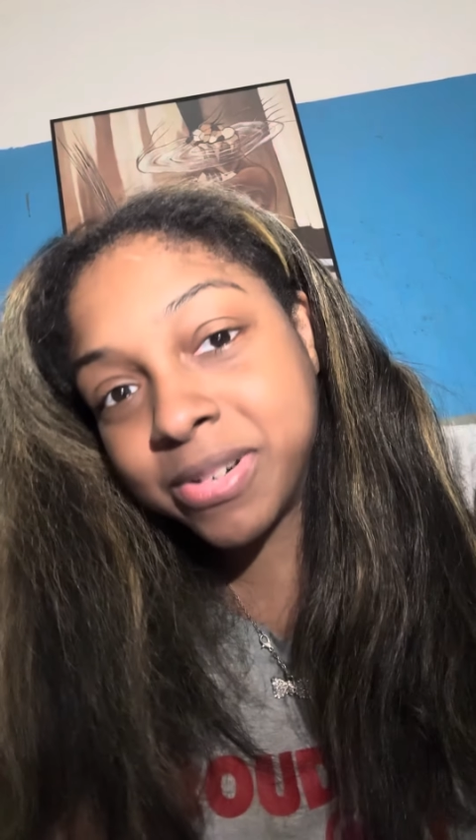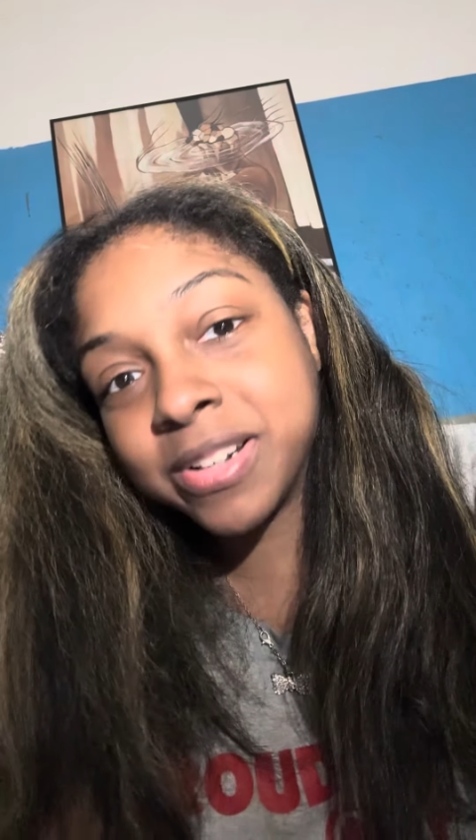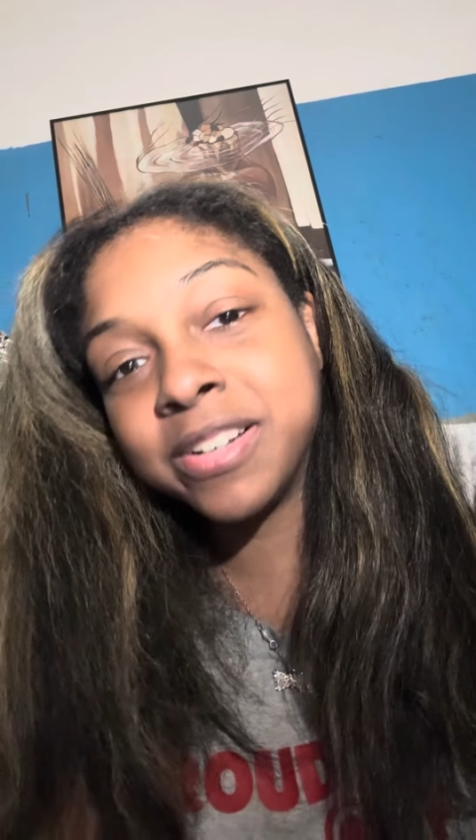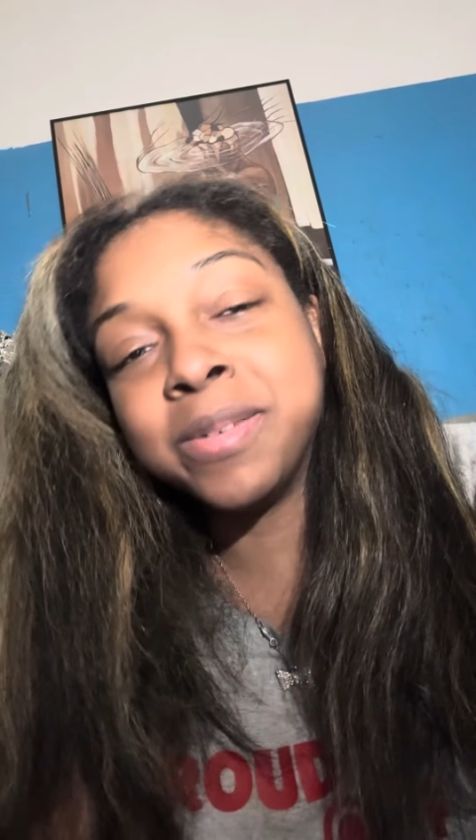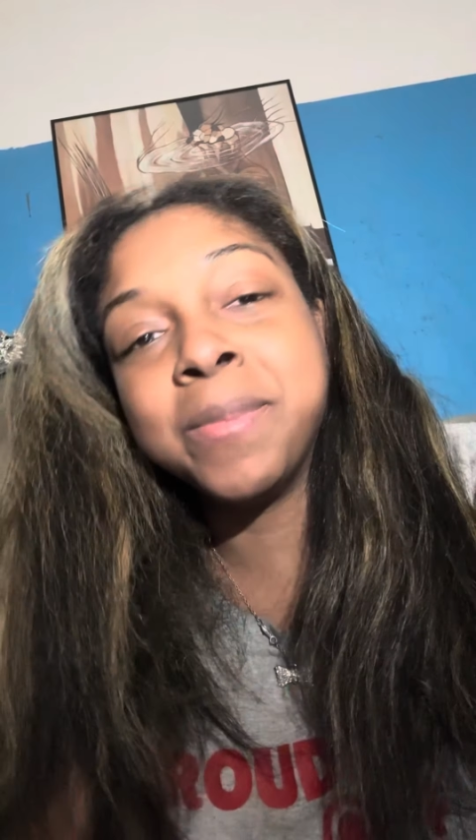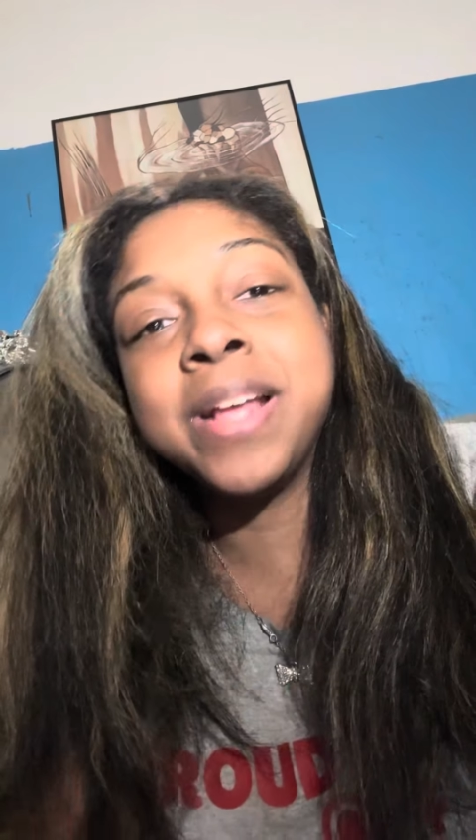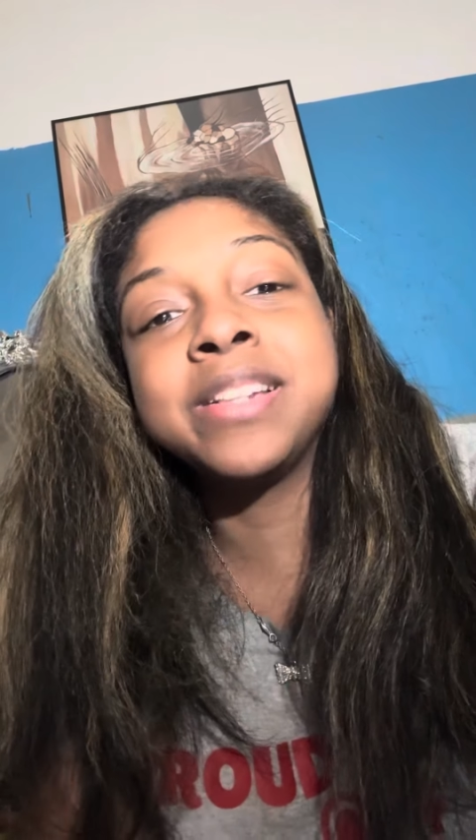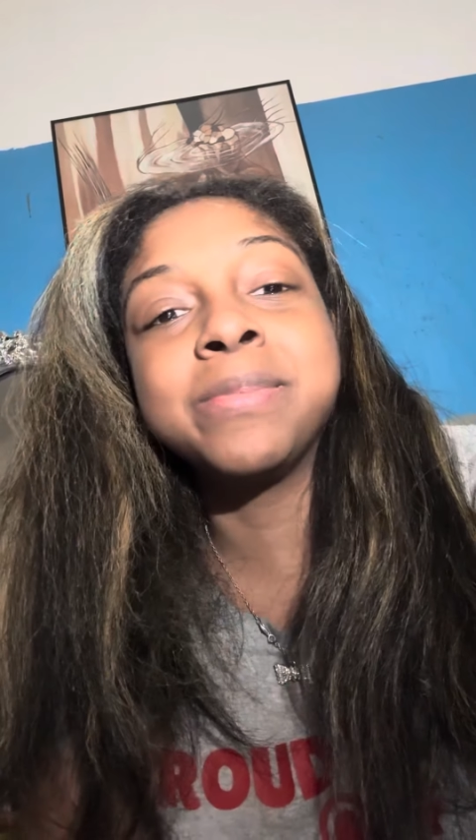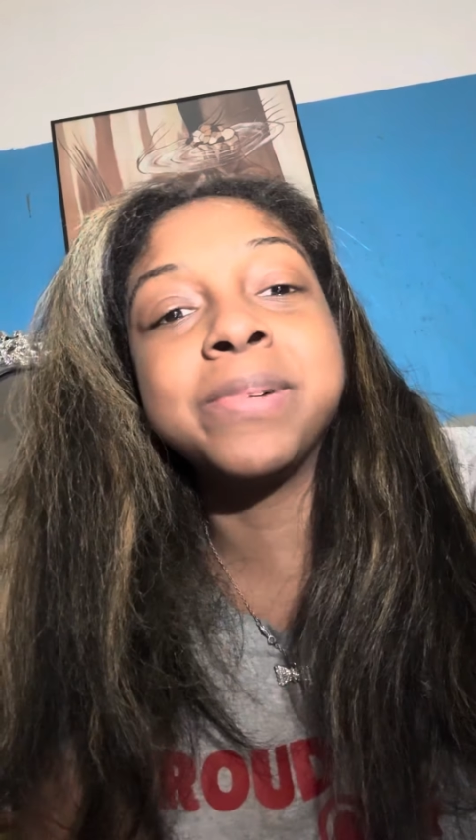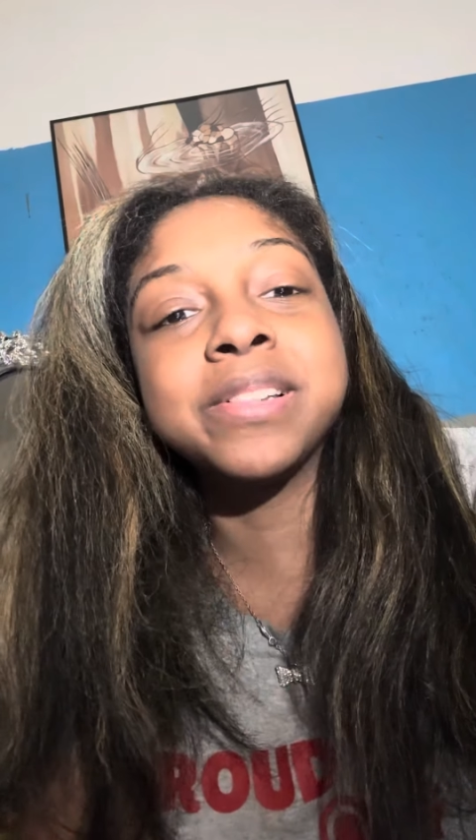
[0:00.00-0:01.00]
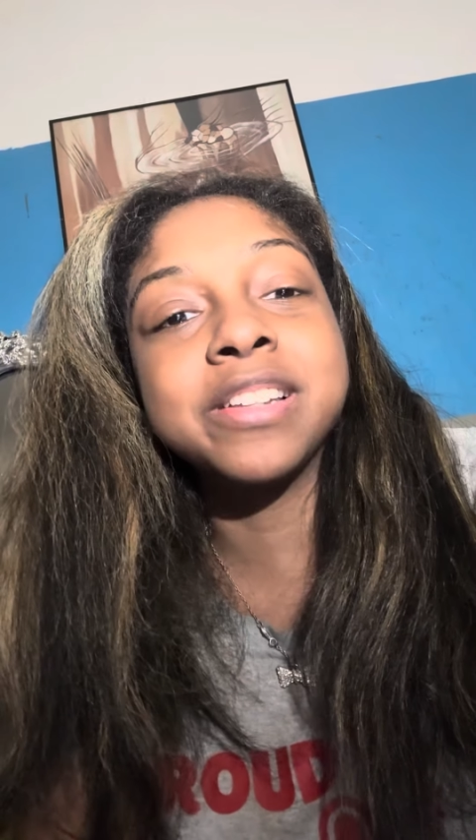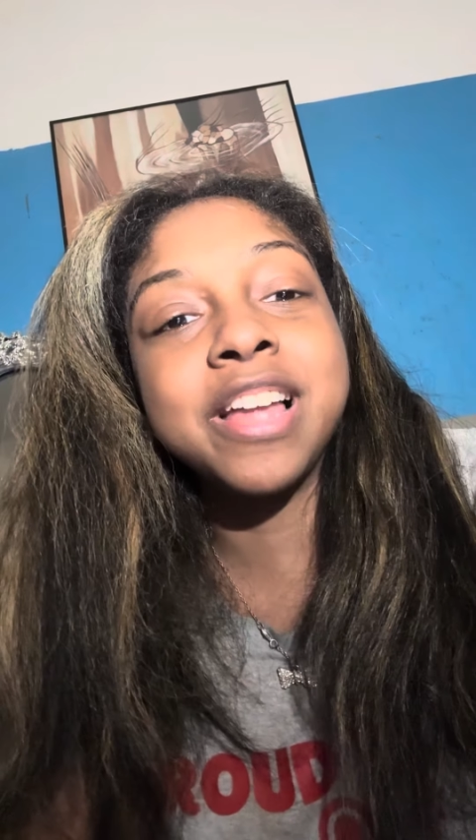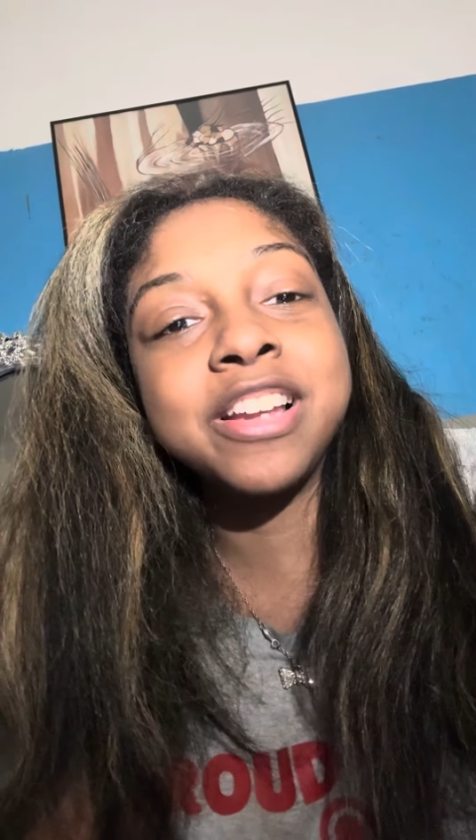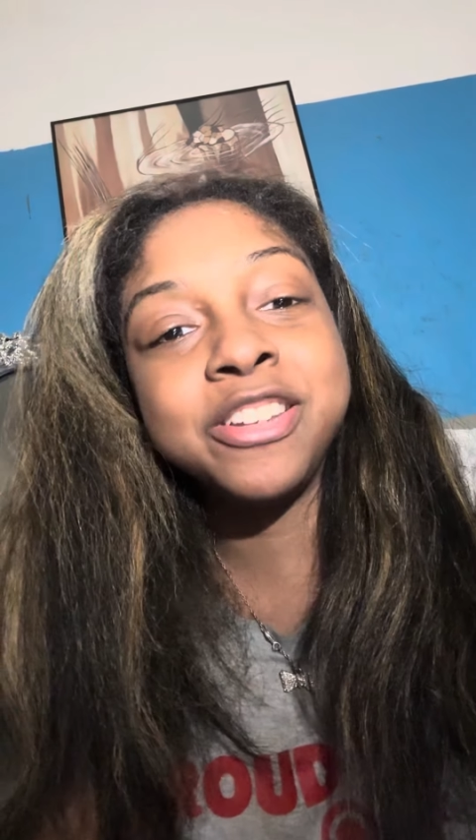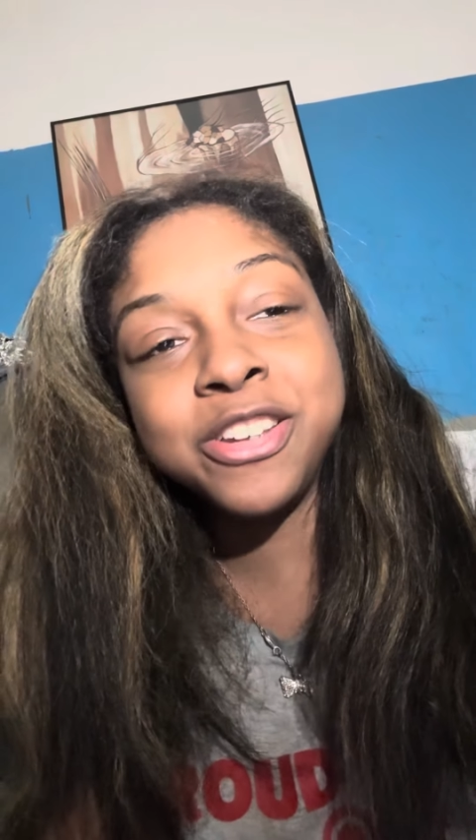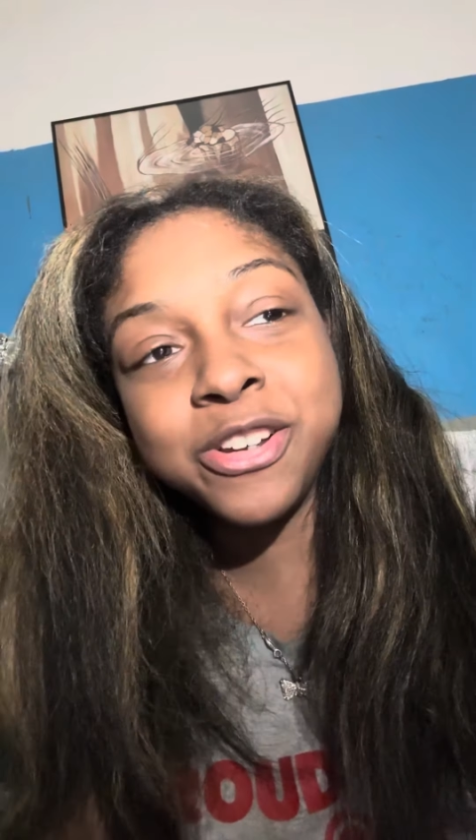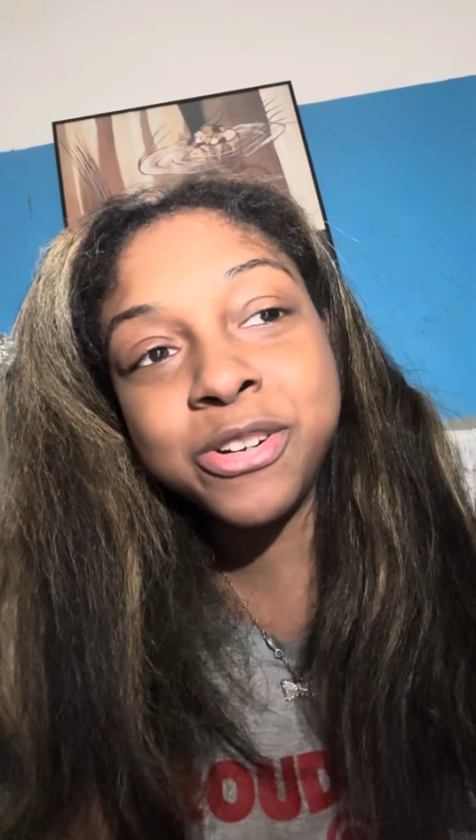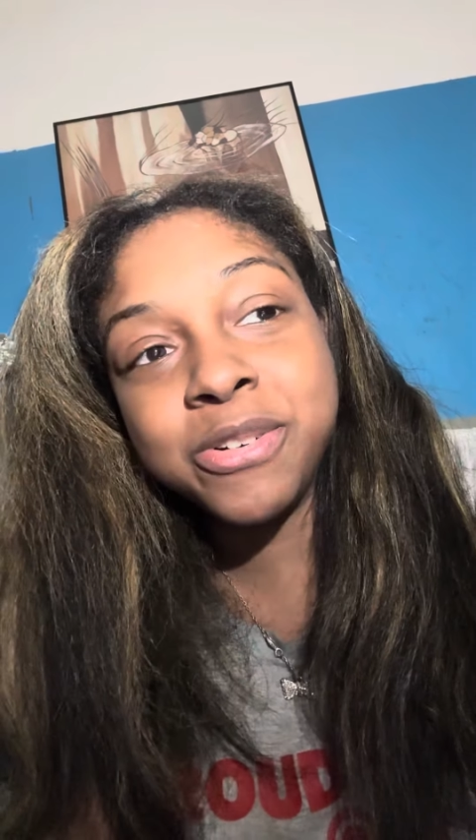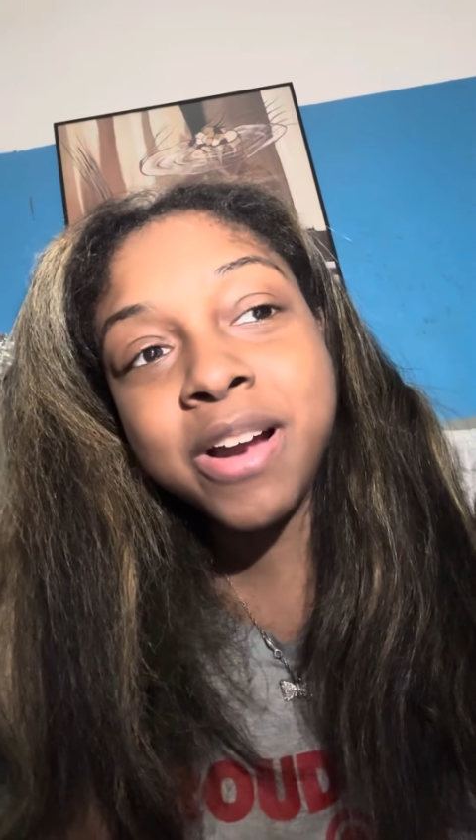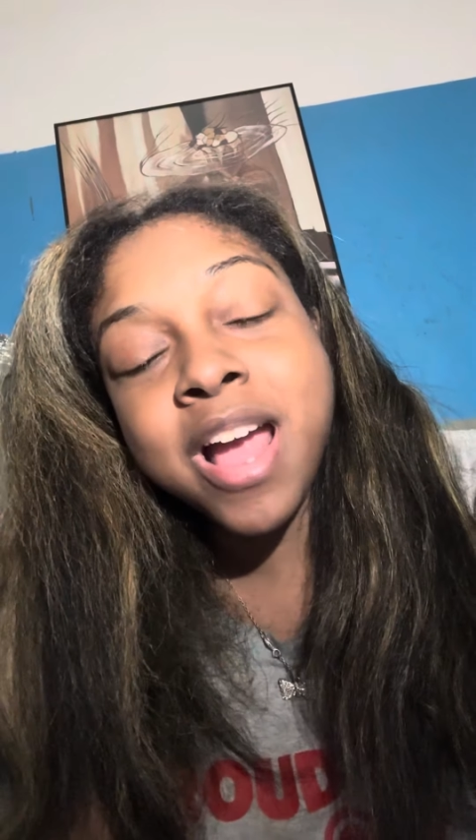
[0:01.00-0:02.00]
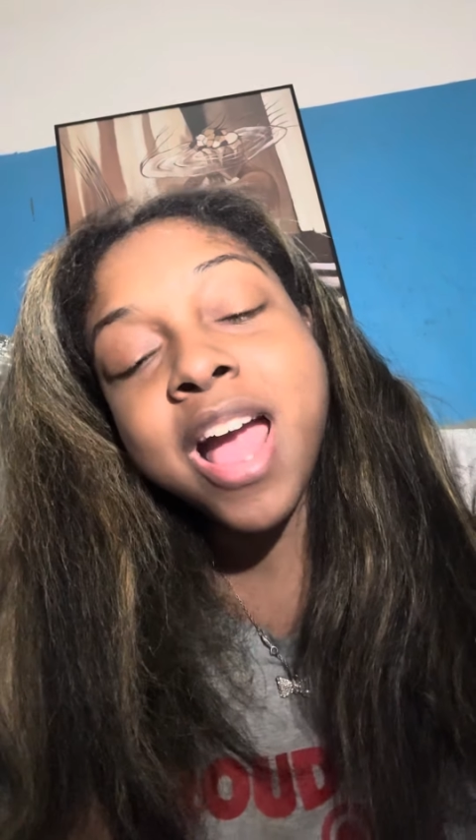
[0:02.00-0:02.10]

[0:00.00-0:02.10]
an amazing brother like you.